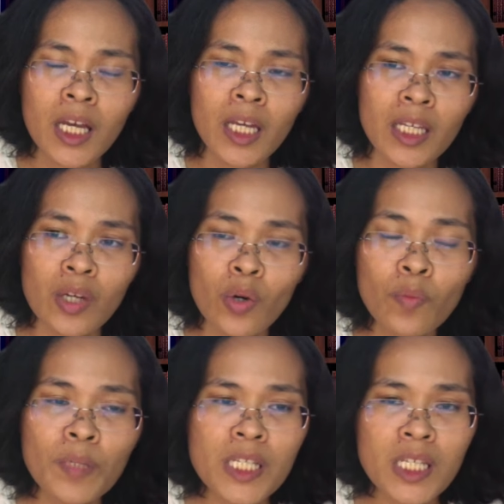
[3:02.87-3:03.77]
in
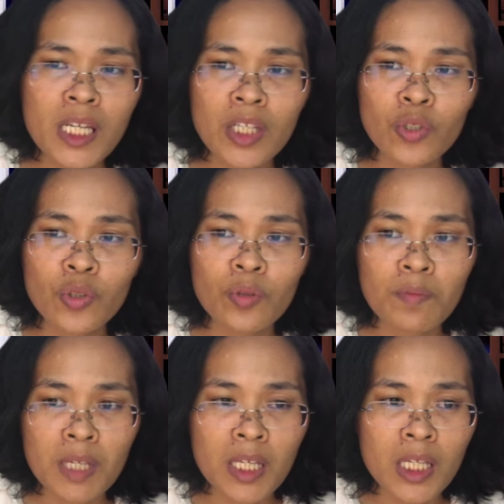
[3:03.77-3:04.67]
OPC it should
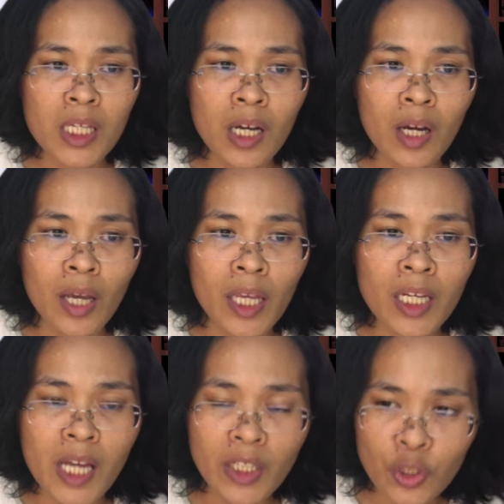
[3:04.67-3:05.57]
be a
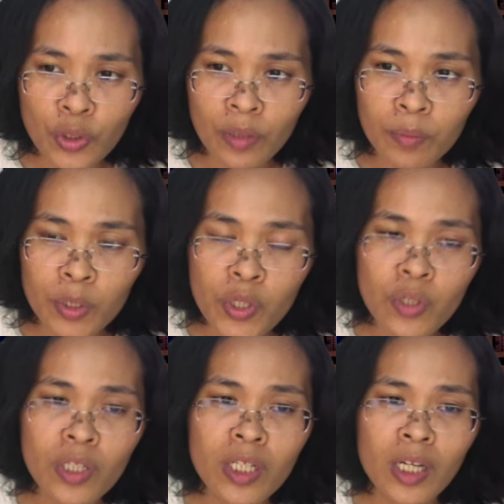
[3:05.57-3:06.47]
natural
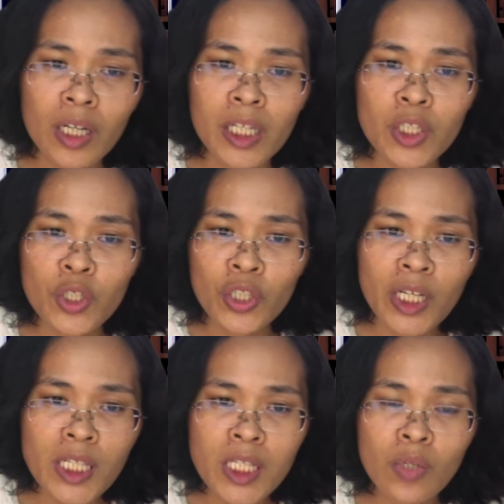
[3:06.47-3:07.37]
person, a
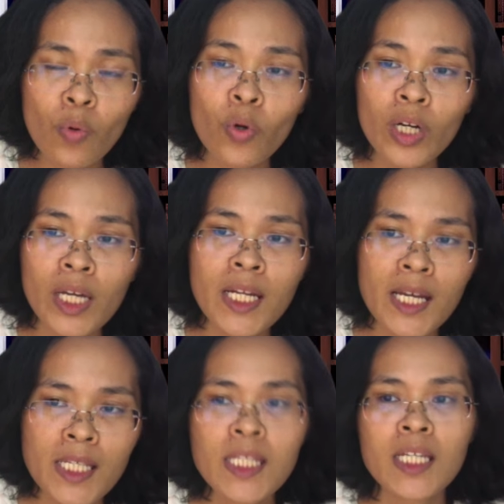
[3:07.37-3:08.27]
trust, or an
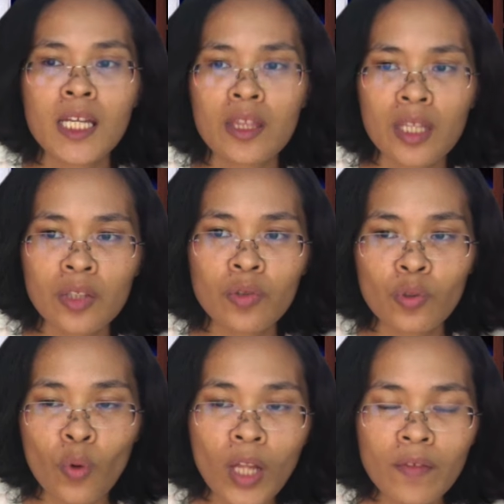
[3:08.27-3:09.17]
estate that could
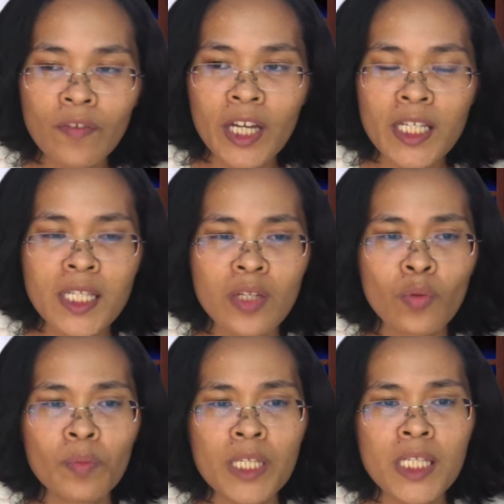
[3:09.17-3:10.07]
qualify as an
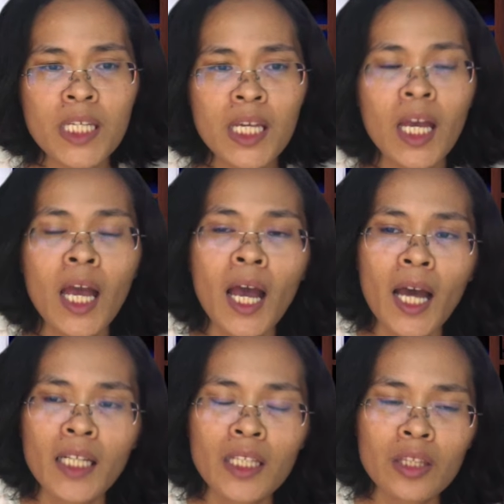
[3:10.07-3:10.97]
OPC.
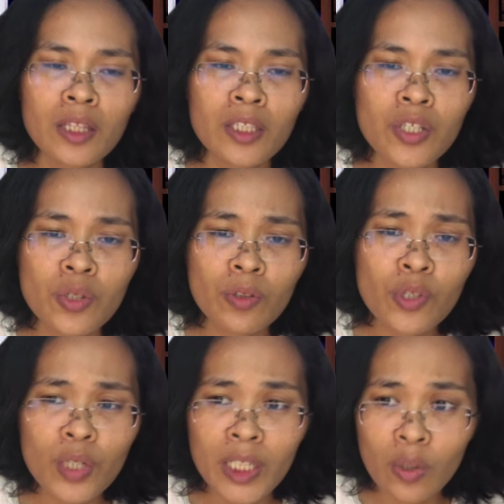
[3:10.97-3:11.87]
And there's
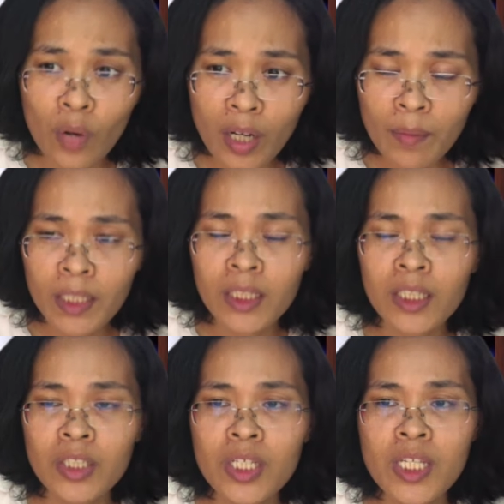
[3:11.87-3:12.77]
also a requirement
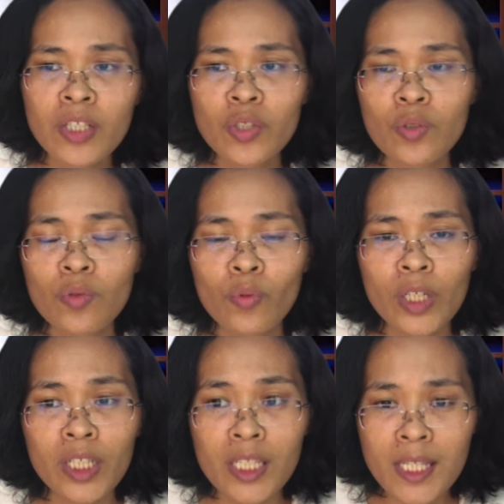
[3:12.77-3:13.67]
under section
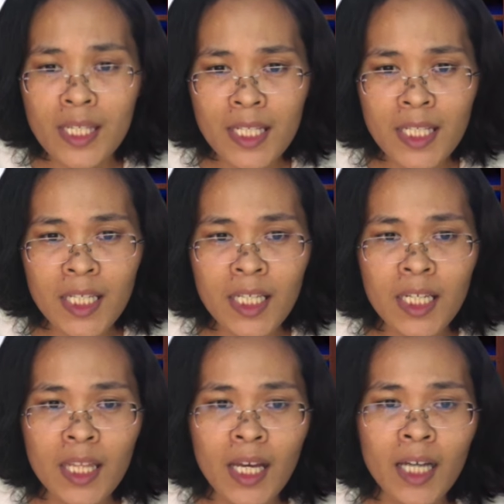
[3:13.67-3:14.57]

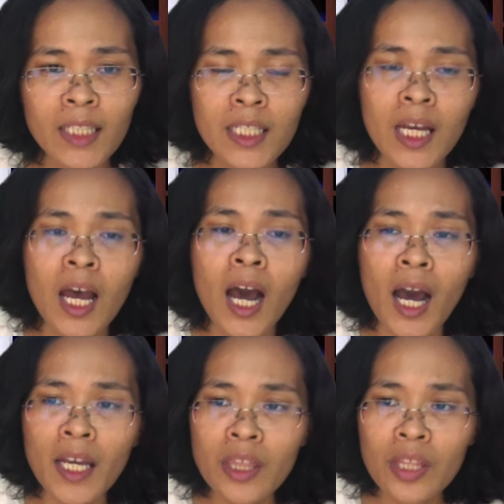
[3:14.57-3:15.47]
116 that
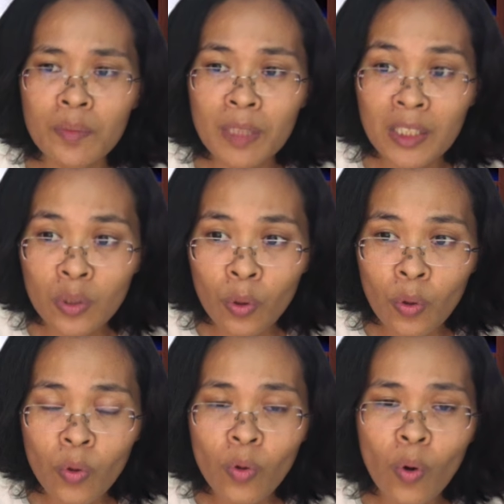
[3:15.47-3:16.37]
either
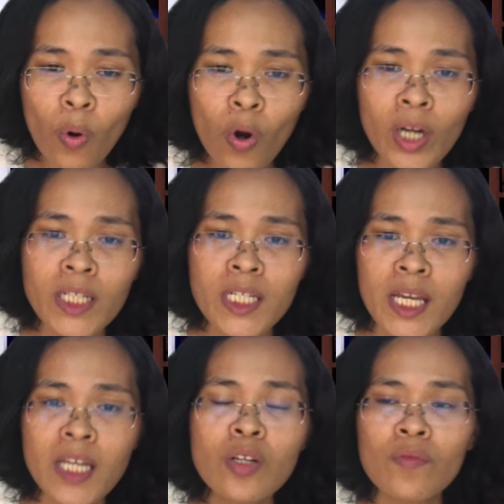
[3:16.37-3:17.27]
below or at the
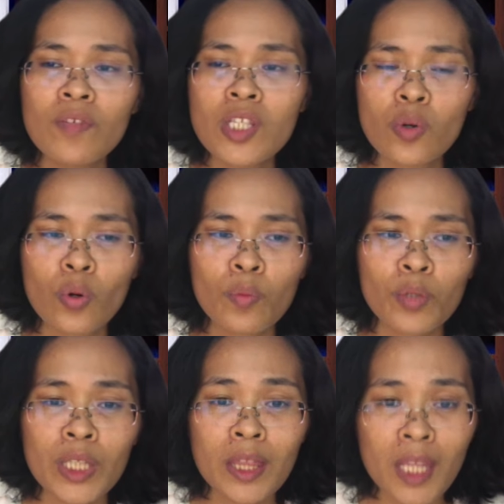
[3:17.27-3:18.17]
end of its
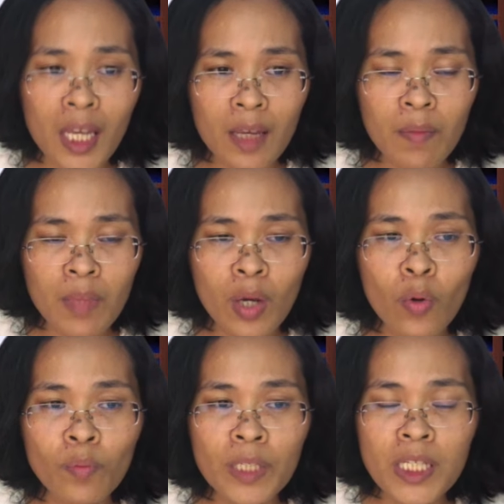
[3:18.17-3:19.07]
corporate name, the
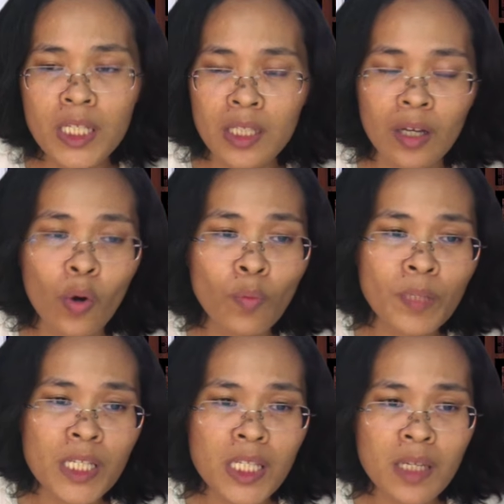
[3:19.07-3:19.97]

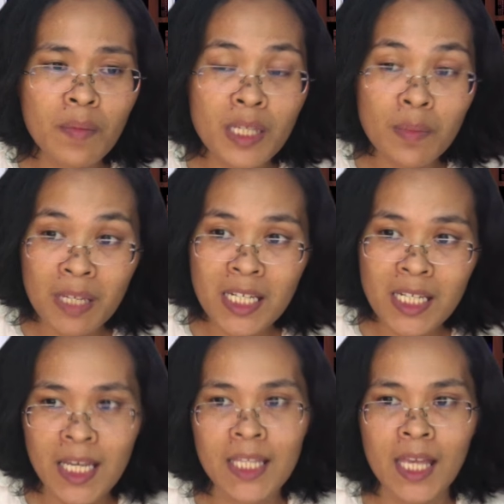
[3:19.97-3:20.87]
OPC must be
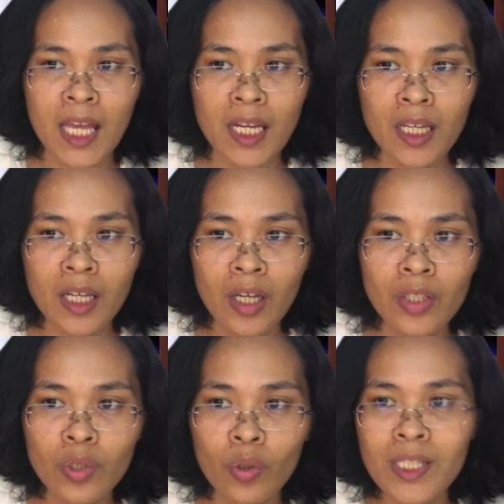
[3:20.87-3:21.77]
indicated.
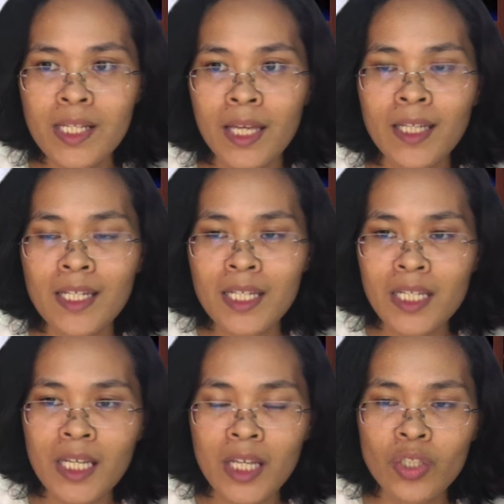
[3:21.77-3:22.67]
So it's like an
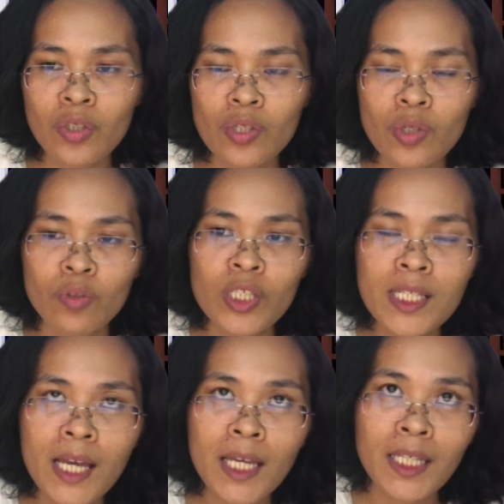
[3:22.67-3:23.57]
indication. So just
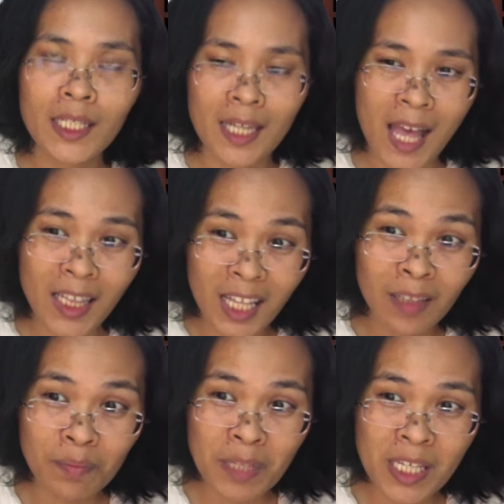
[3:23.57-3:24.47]
like in
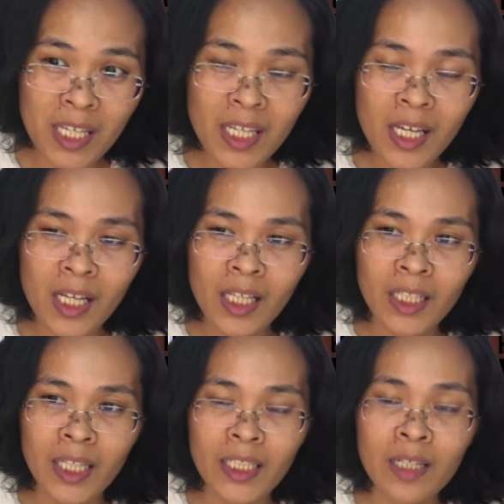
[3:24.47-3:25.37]
LLP,
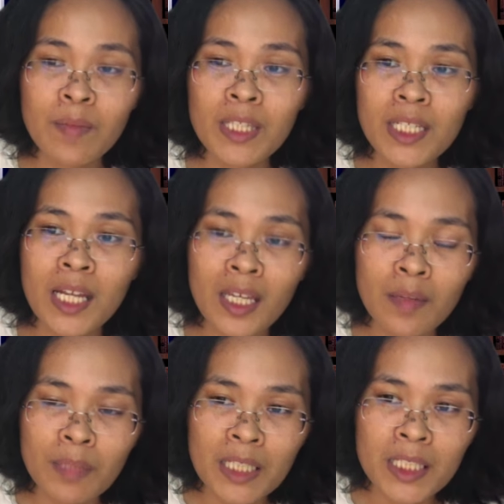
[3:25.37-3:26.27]
like limited
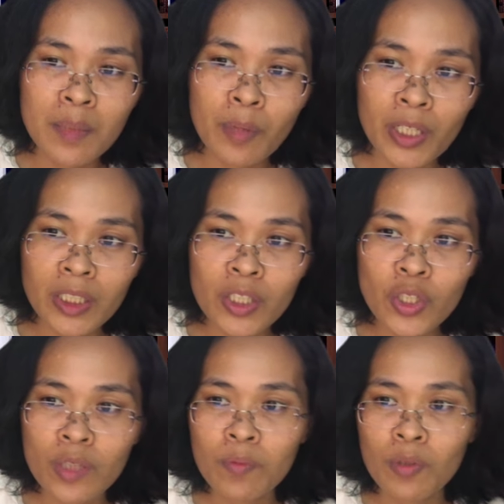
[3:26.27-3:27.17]
liability
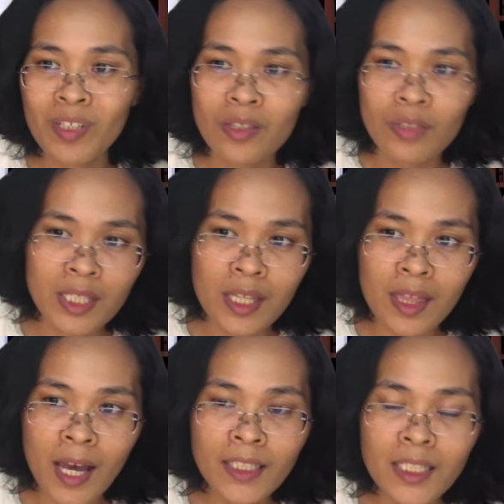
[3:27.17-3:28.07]
partnership, you can see
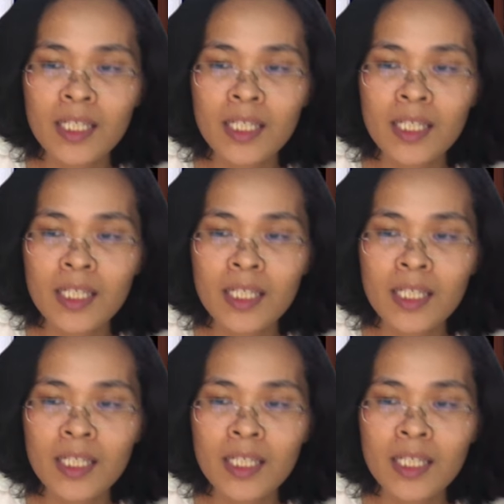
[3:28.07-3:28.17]
that.